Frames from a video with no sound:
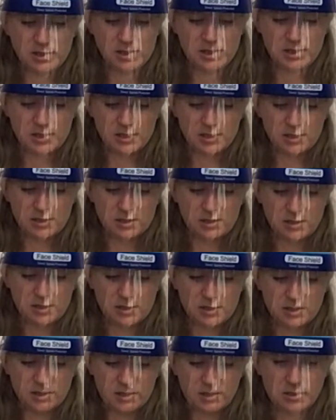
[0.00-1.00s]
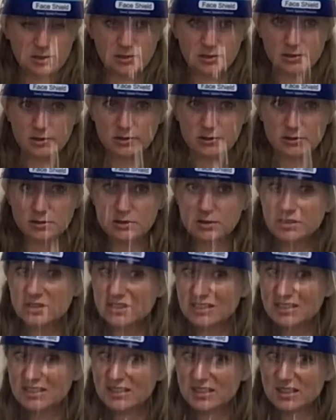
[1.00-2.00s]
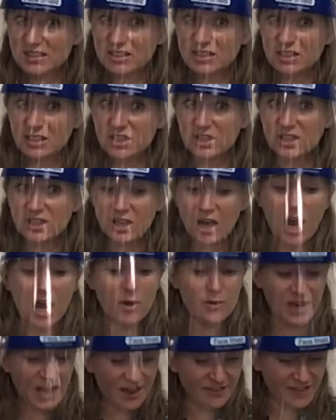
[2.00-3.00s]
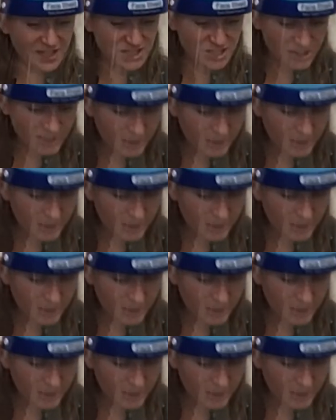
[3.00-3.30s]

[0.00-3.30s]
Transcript: look of bumpiness? Oh yeah, they do.